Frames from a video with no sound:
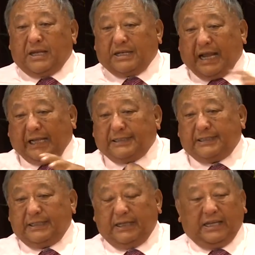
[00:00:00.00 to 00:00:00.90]

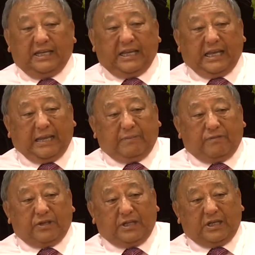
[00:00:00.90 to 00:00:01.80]
touching.
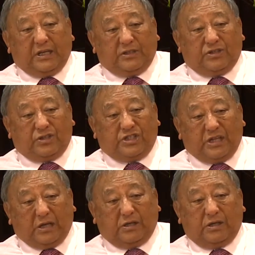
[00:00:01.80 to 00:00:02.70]
Everything is
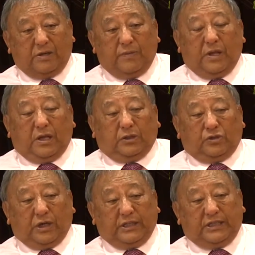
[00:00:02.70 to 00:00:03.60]
junk.
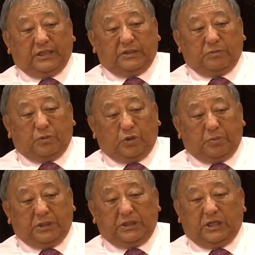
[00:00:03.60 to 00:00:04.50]
So at this
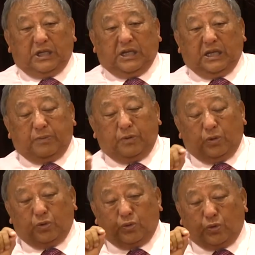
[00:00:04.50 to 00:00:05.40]
moment, if
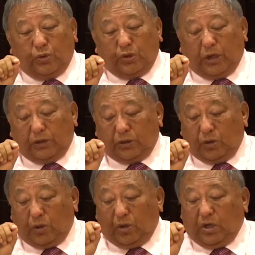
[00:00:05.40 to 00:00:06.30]
you do not
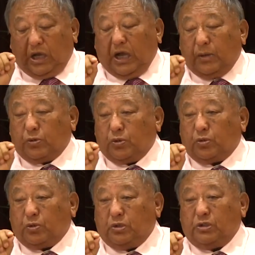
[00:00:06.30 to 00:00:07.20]
know how to
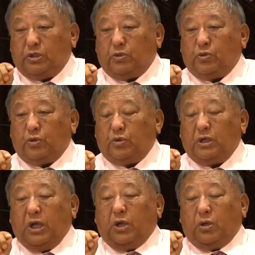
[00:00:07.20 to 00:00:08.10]
concentrate,
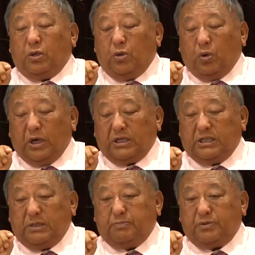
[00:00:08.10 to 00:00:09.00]
you are
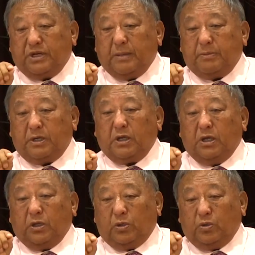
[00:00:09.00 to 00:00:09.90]
depriving
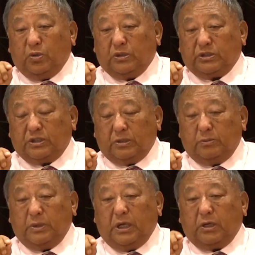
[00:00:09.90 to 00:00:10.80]
yourself
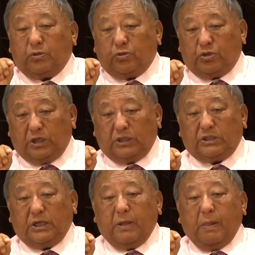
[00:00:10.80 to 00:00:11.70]
a
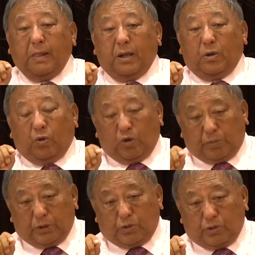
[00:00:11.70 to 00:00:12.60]
great
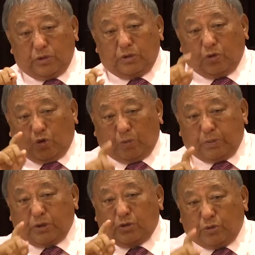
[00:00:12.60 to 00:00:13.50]
opportunity.
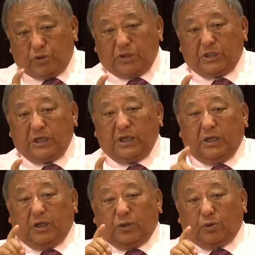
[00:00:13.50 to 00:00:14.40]
Opportunity
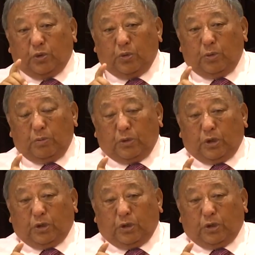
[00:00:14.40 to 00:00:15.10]
to